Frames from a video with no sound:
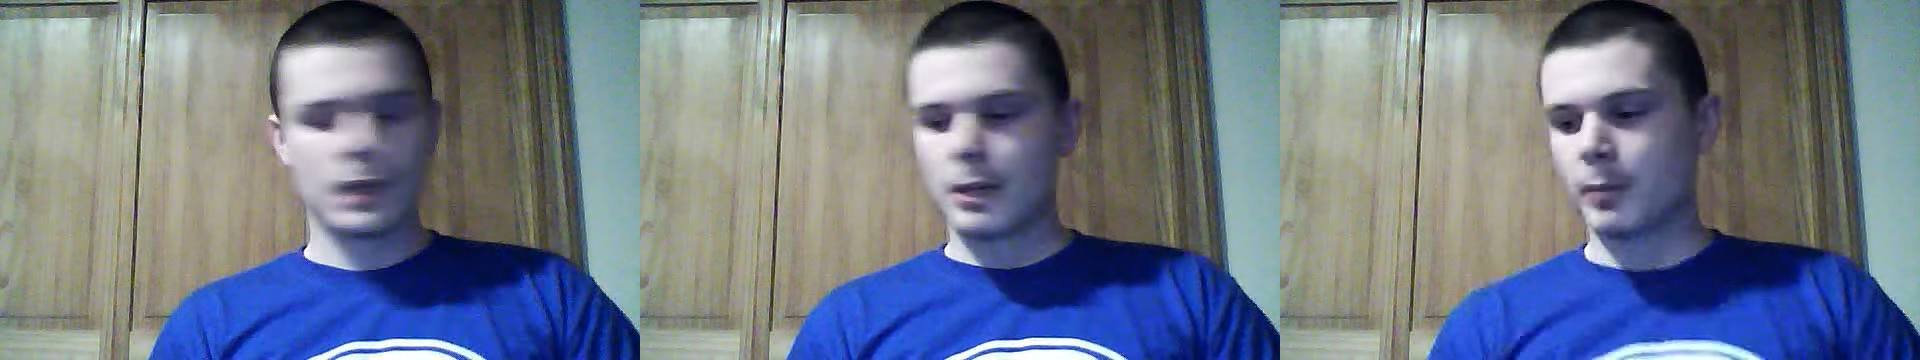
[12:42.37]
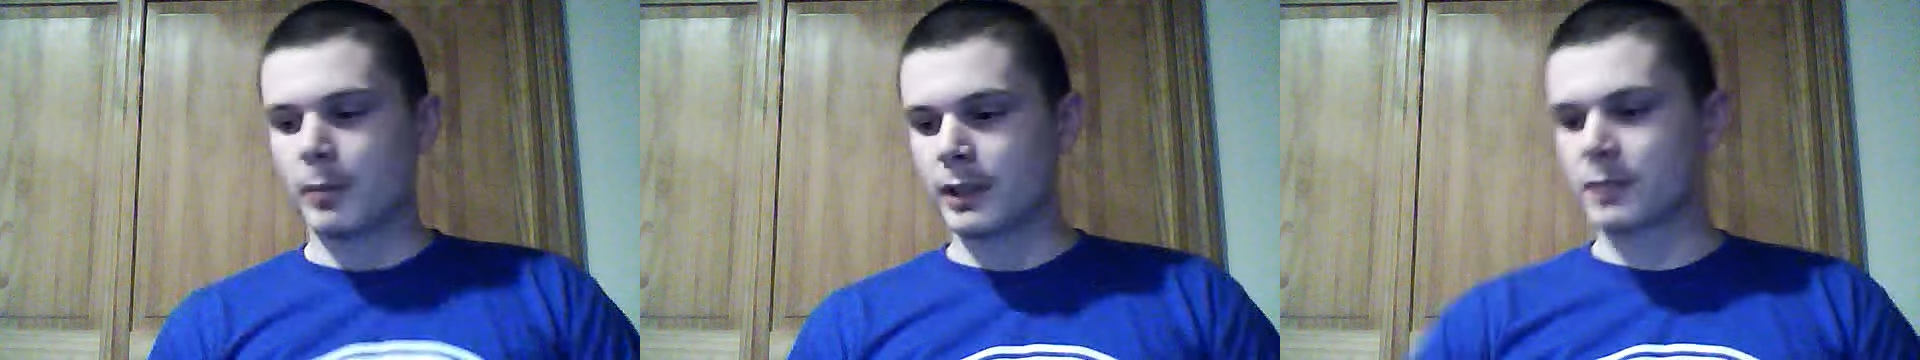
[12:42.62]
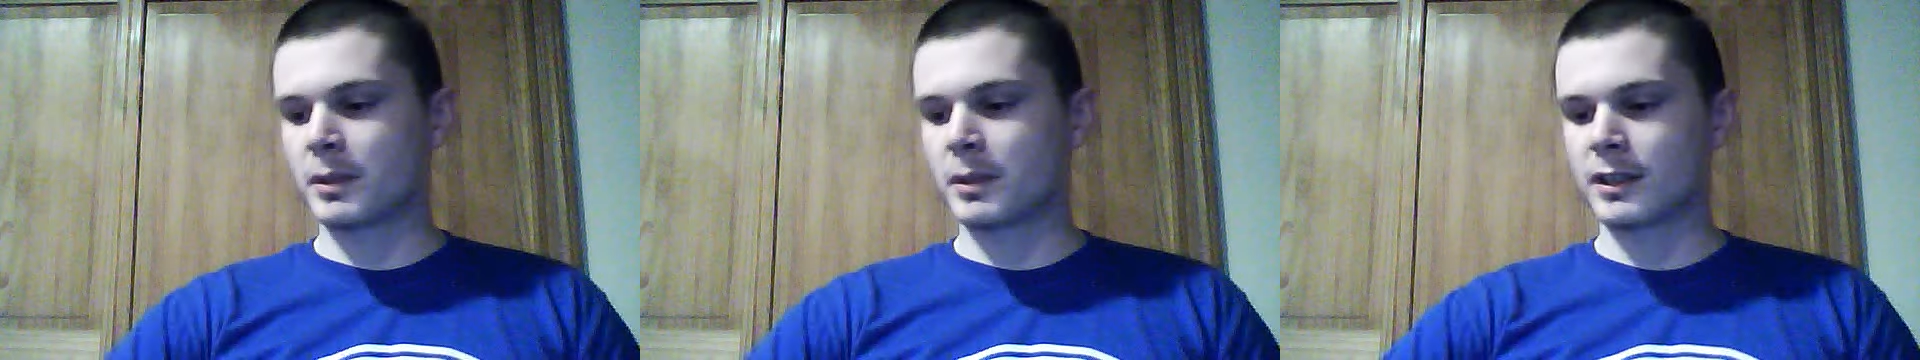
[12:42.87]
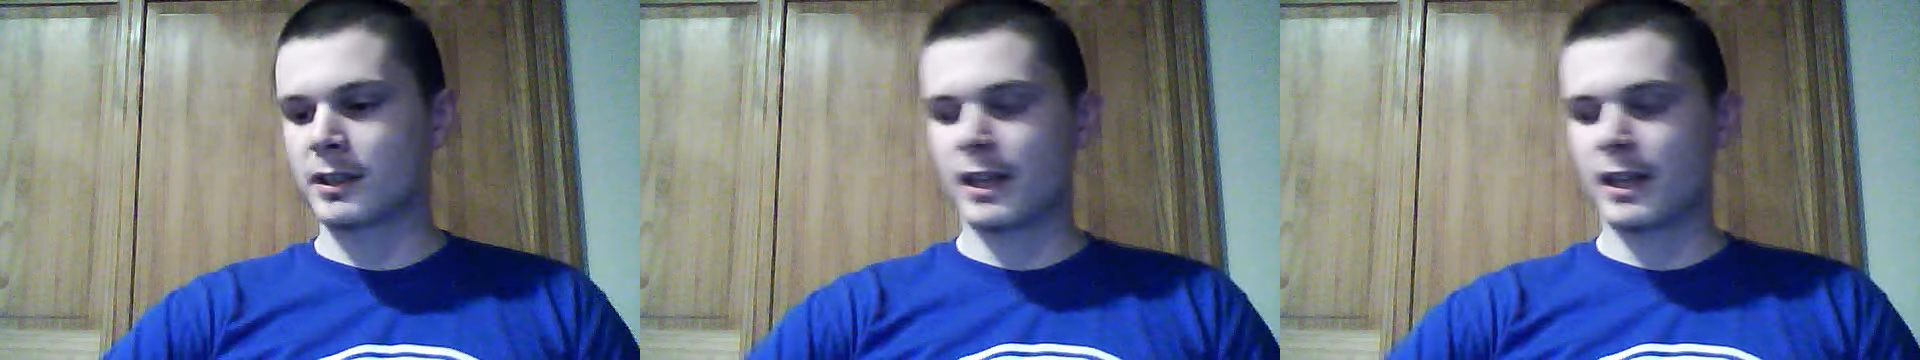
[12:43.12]
But just
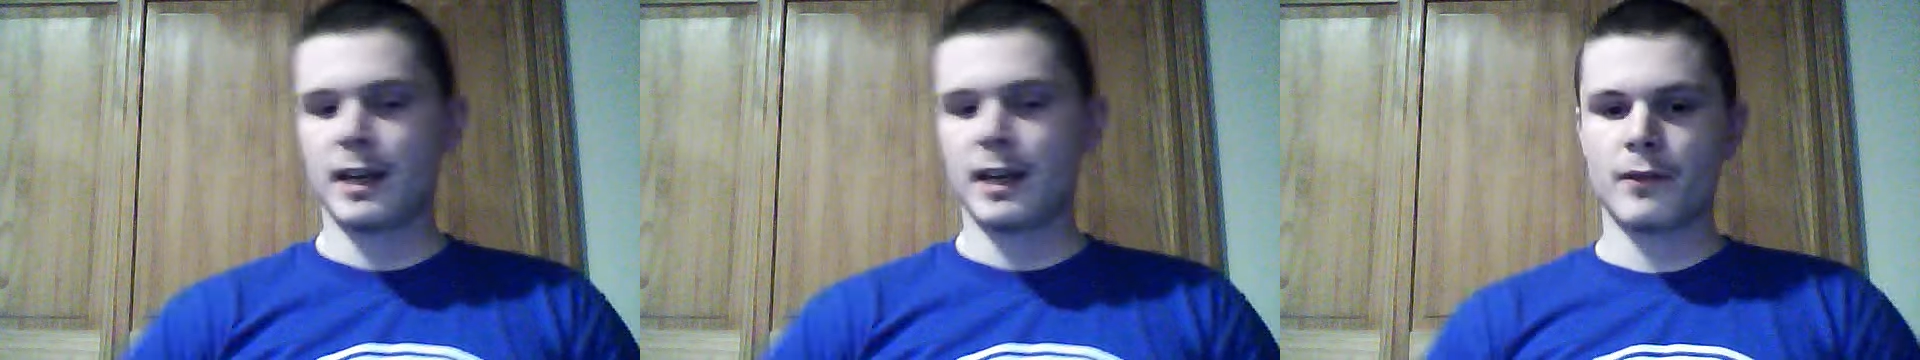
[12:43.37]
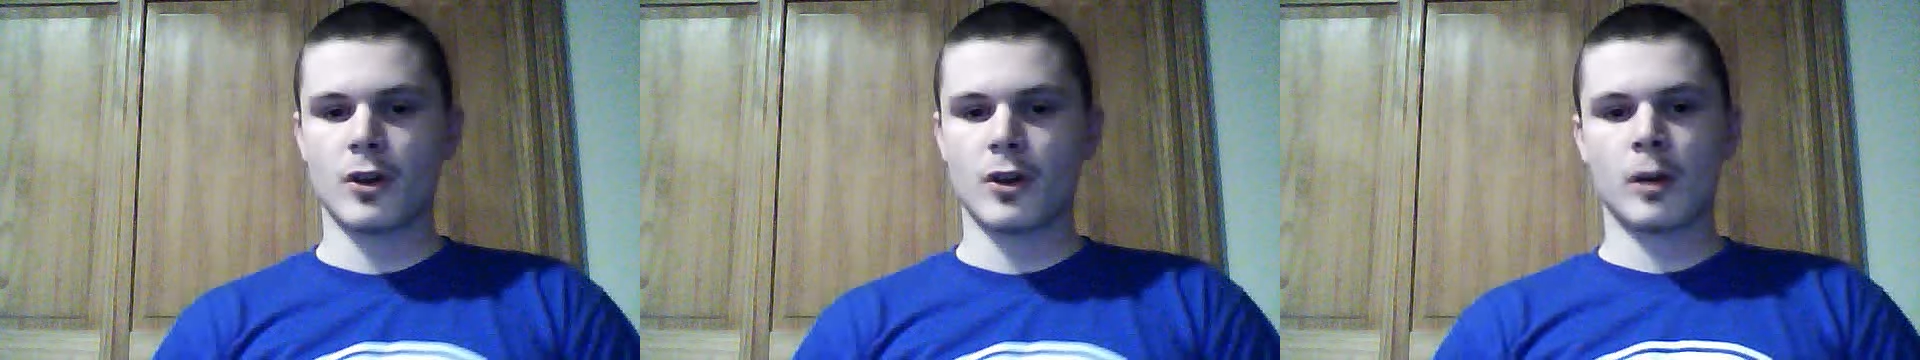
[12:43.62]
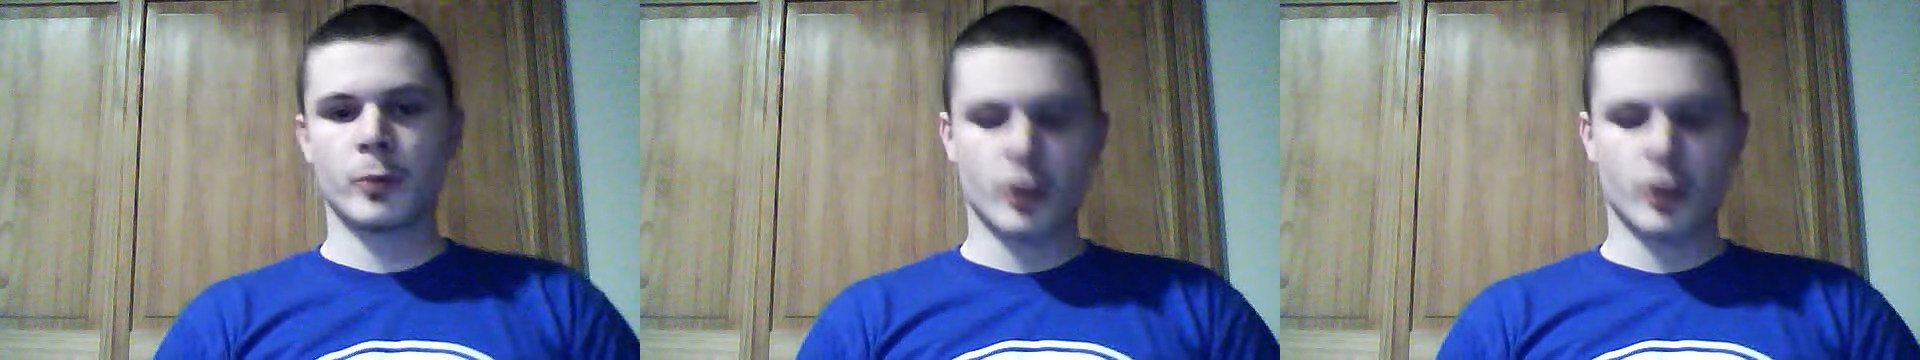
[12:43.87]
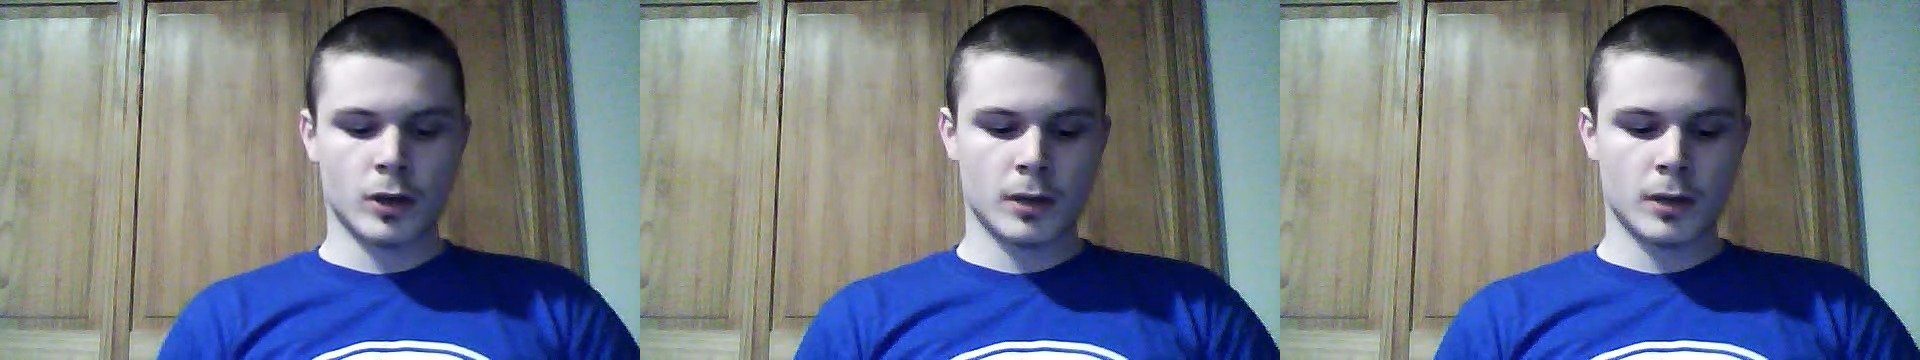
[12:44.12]
because I have the Armory
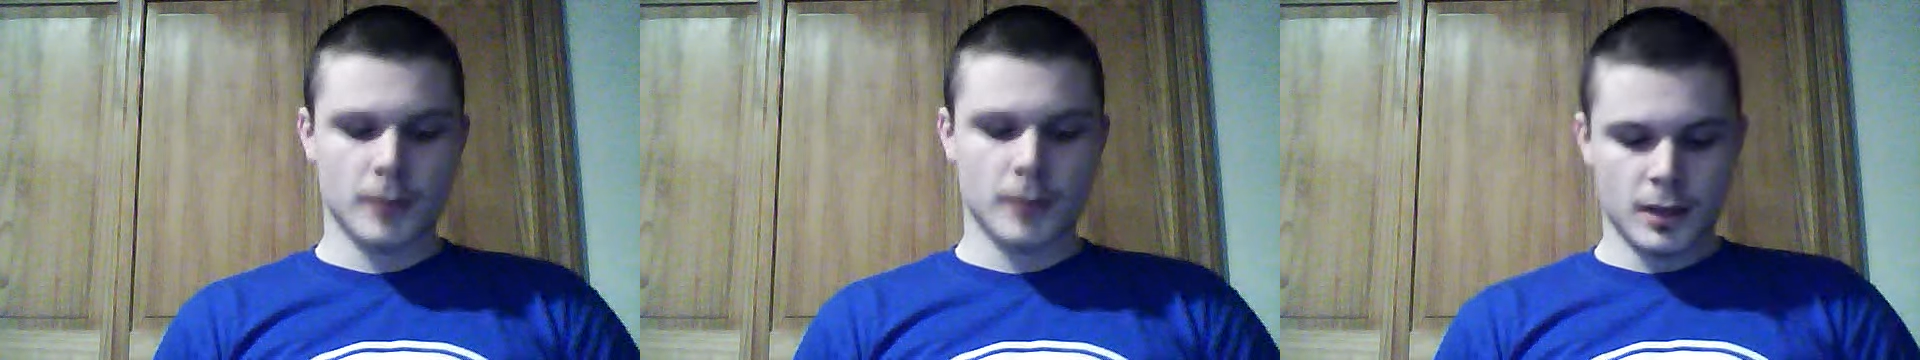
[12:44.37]
Arm,